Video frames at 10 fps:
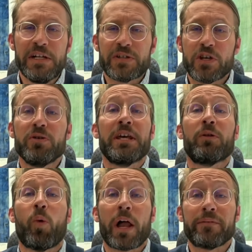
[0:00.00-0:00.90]
so you get
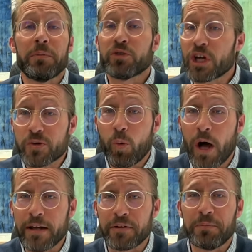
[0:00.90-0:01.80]
one of them just
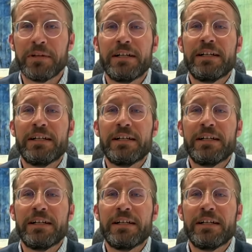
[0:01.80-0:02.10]
one of them